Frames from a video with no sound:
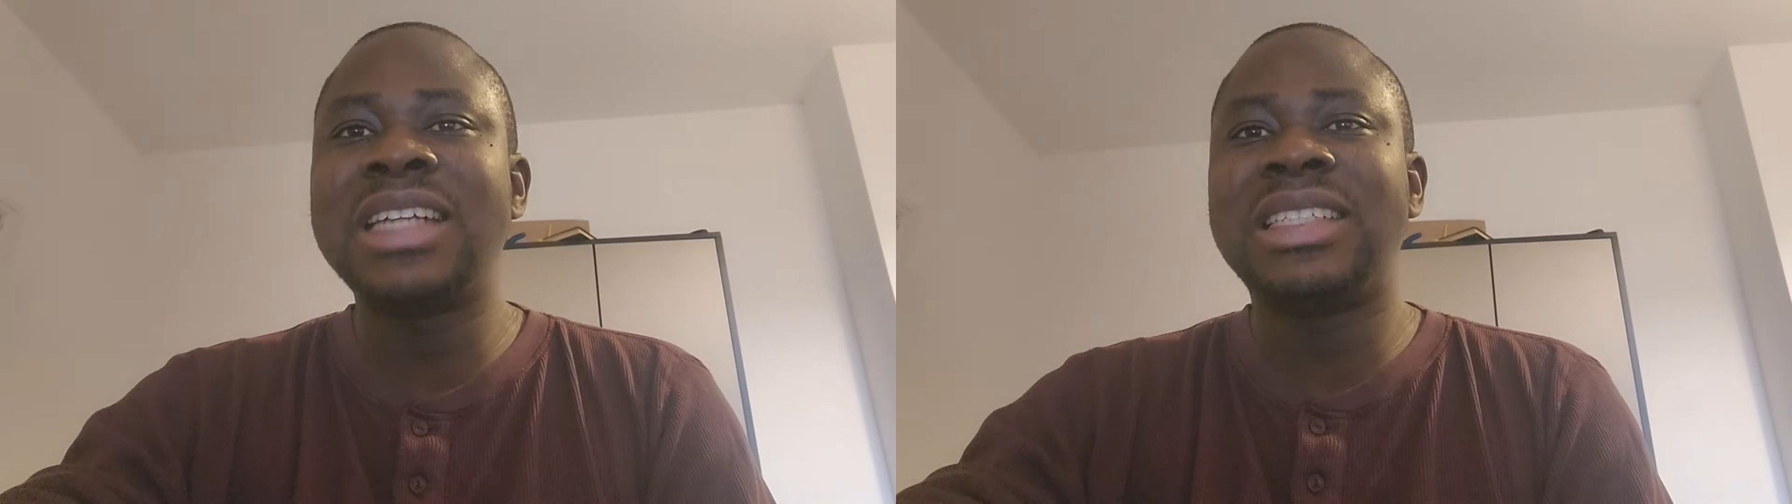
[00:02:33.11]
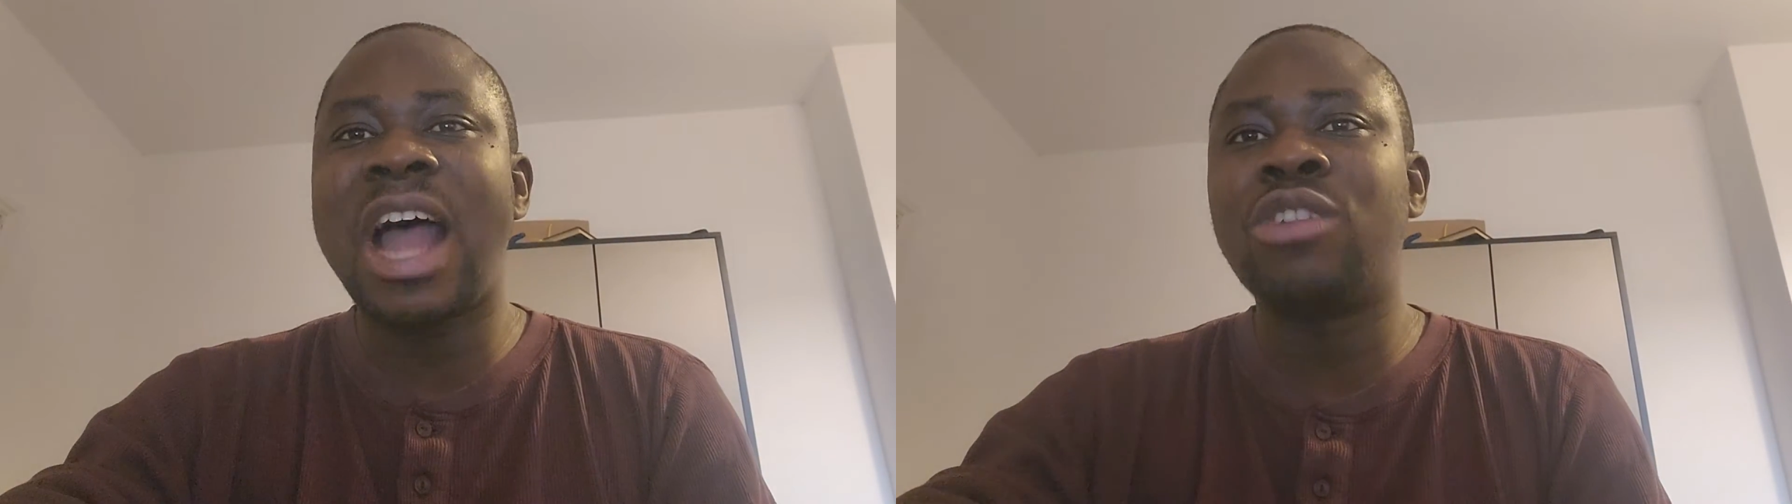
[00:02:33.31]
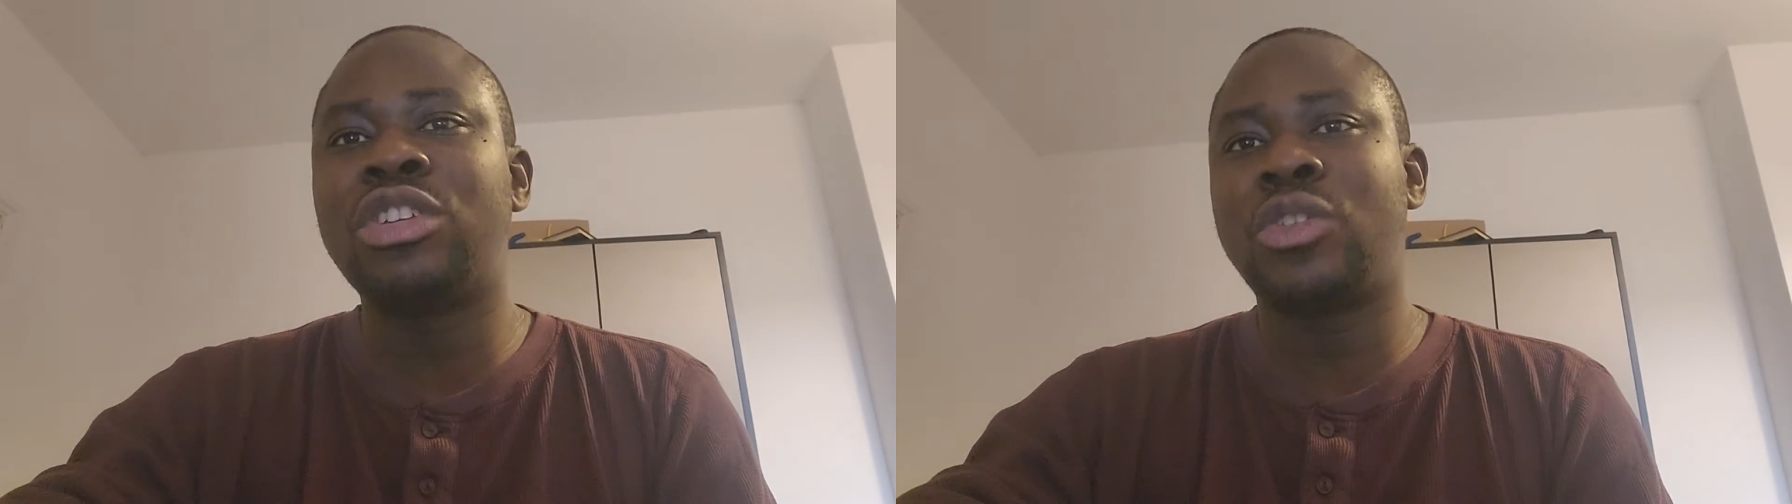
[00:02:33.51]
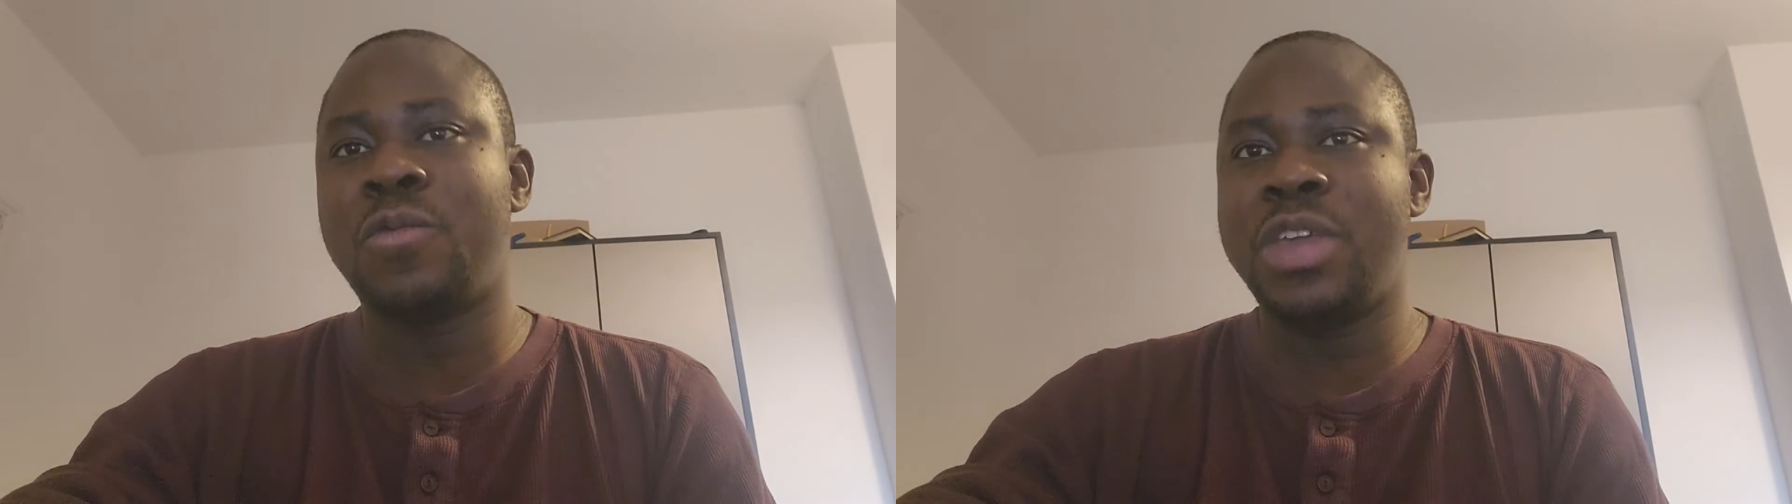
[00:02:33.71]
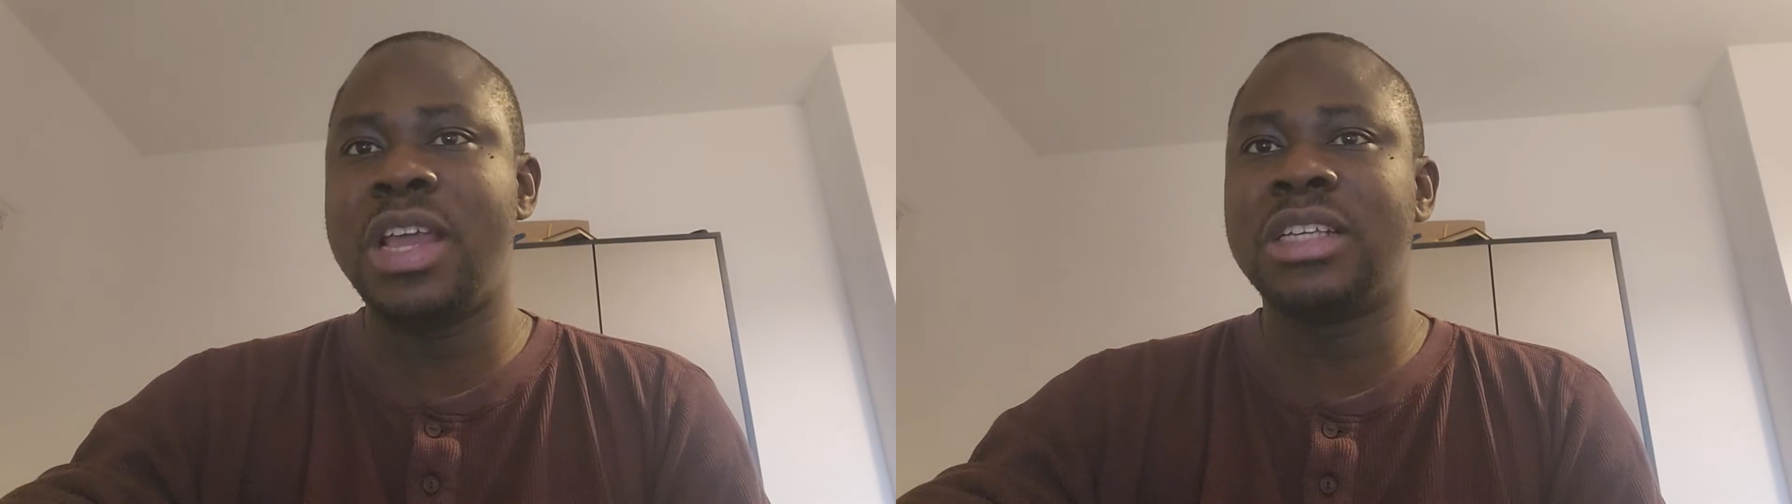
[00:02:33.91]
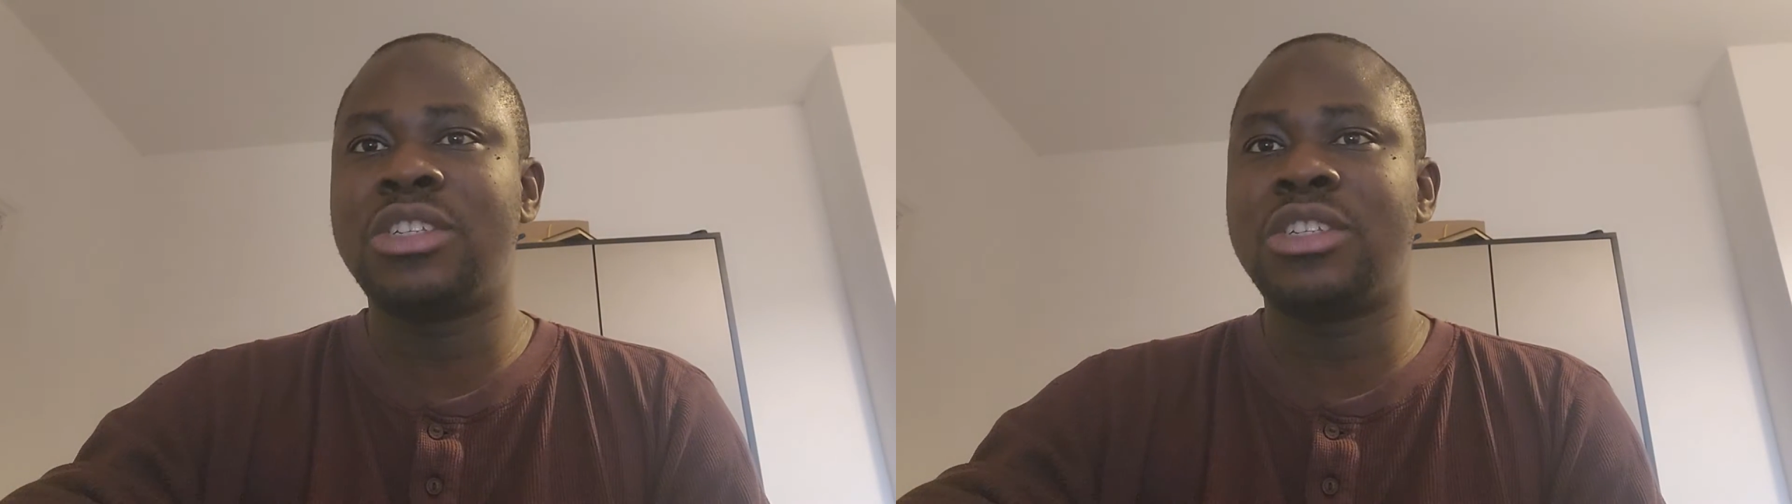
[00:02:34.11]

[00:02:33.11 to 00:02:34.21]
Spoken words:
and thousands of years.